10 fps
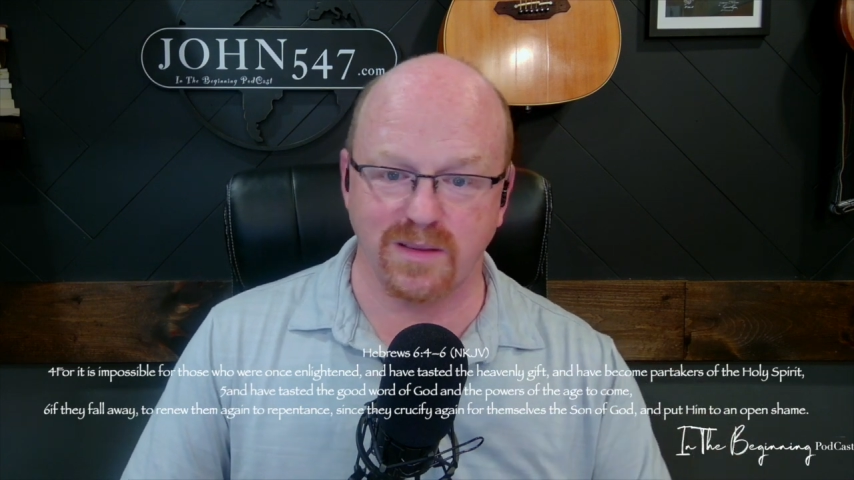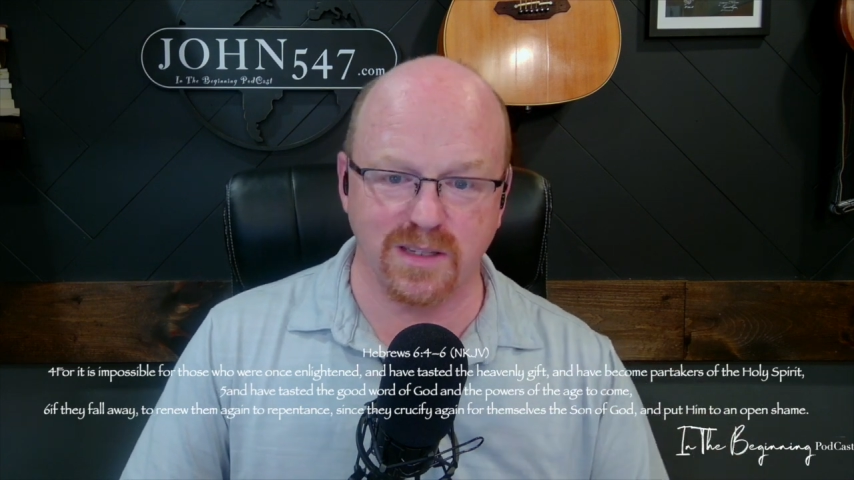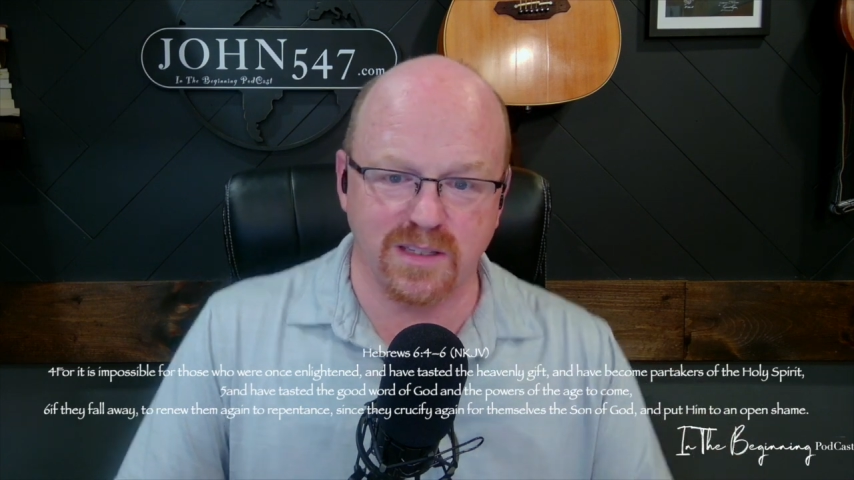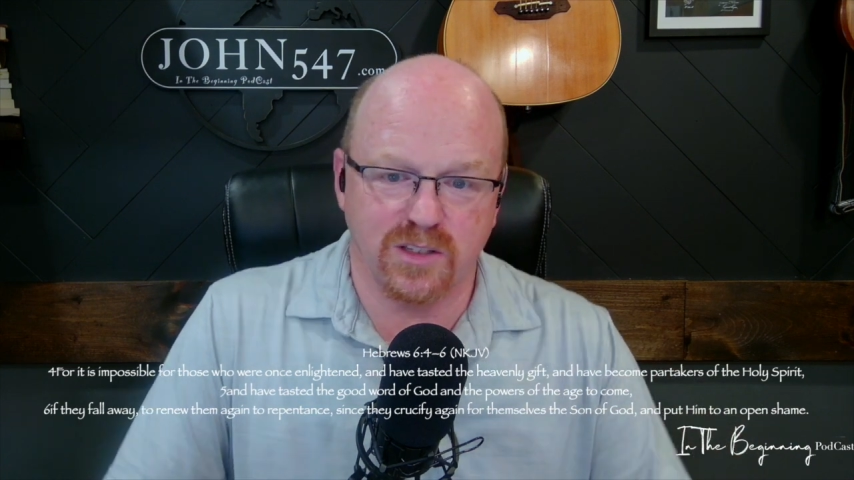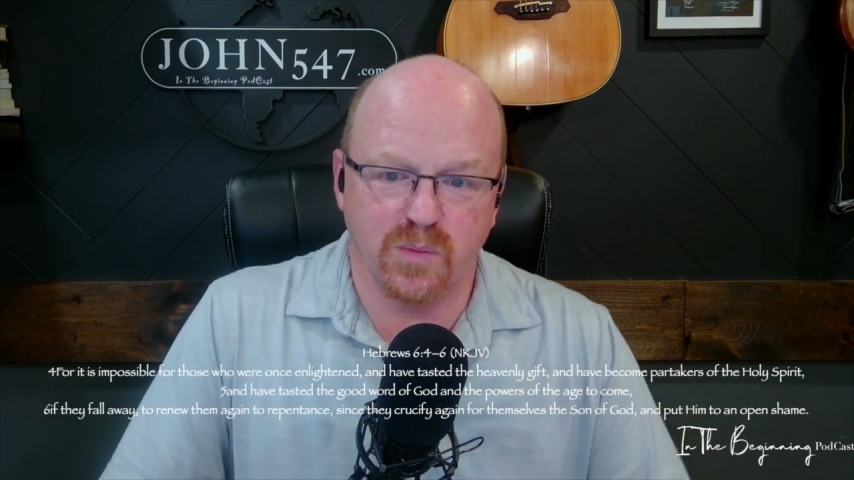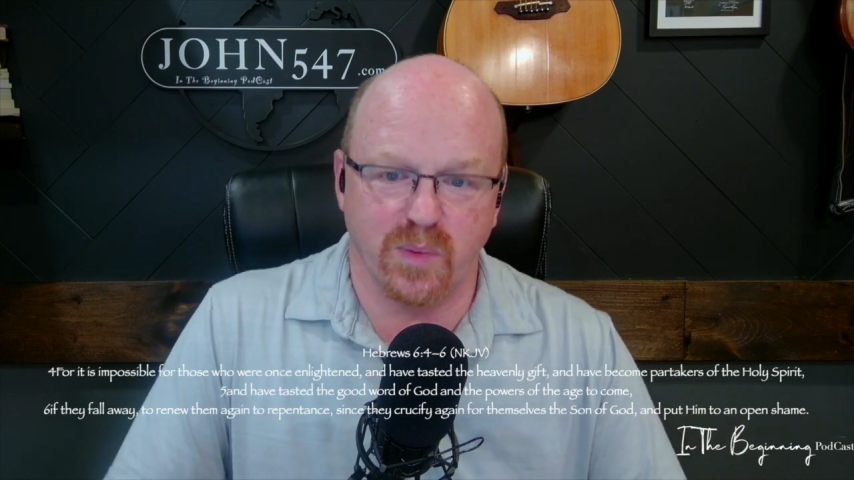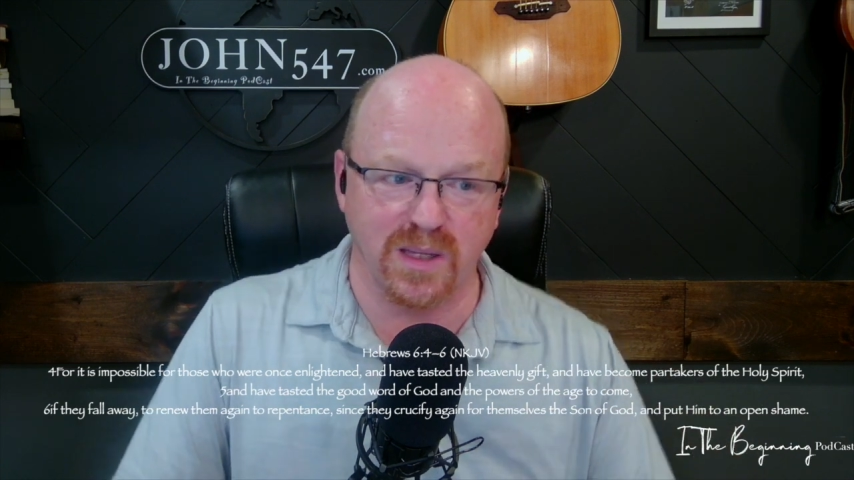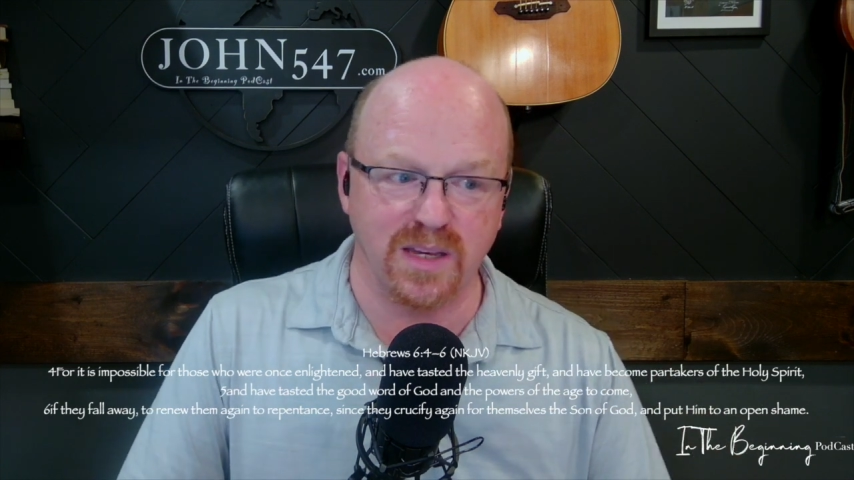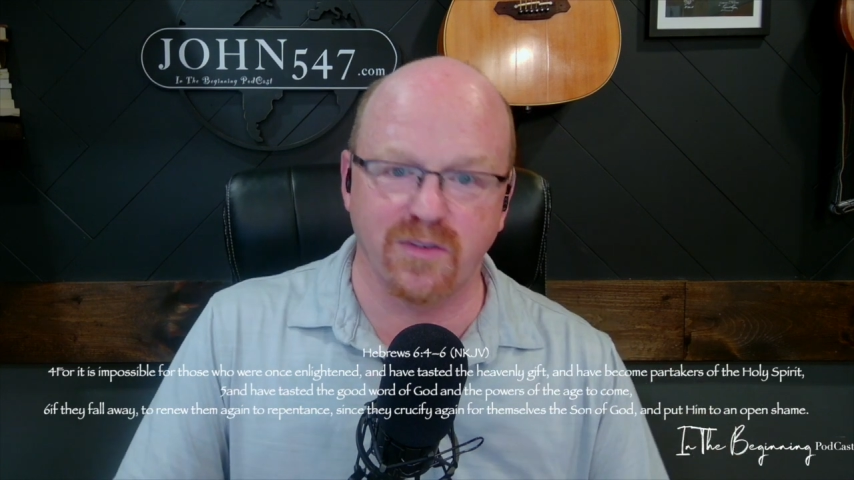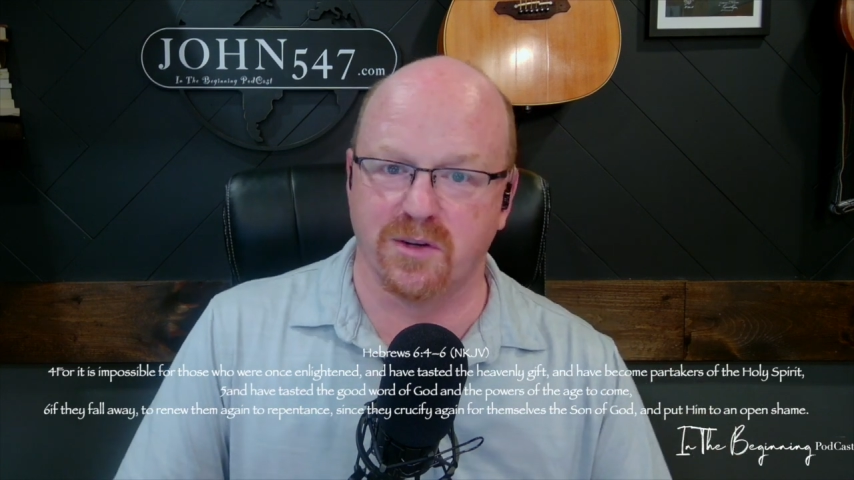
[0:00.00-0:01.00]
These are
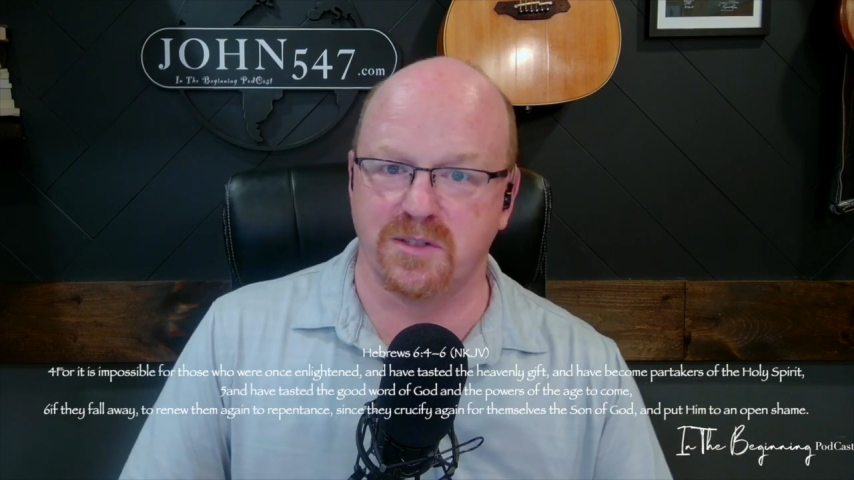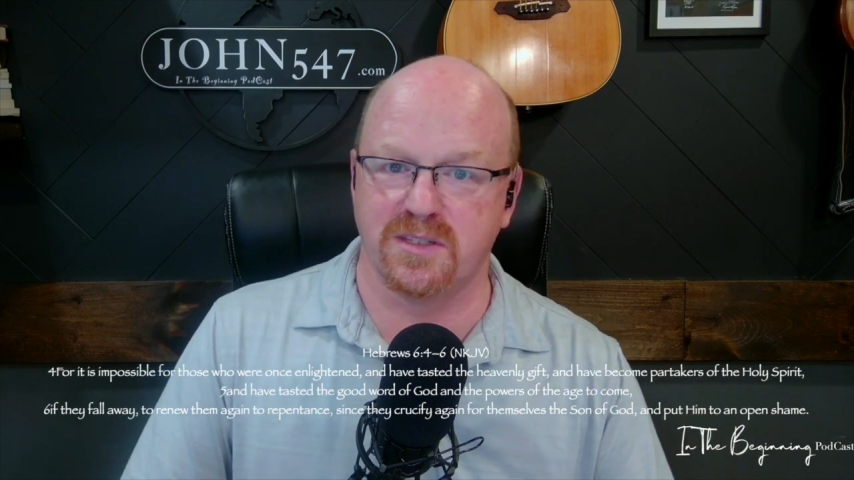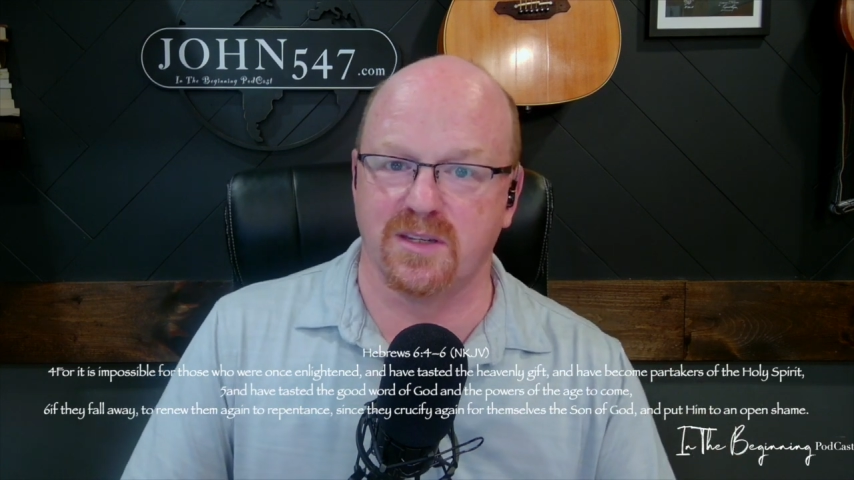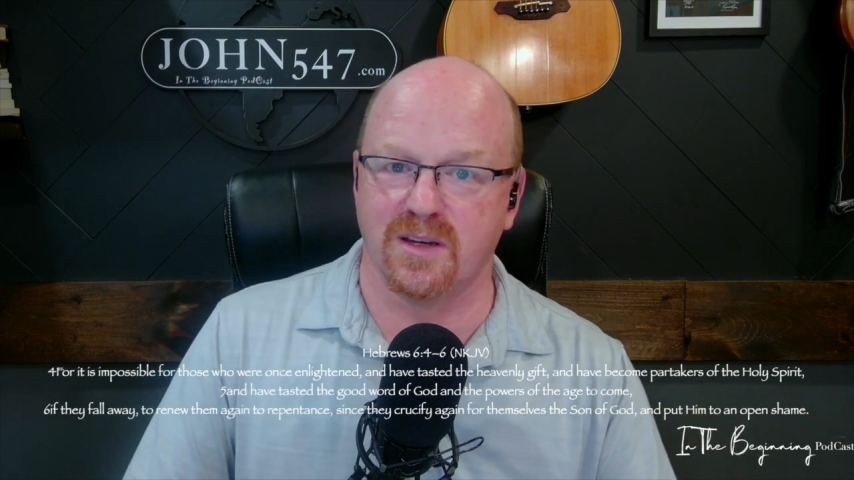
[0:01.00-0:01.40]
believers,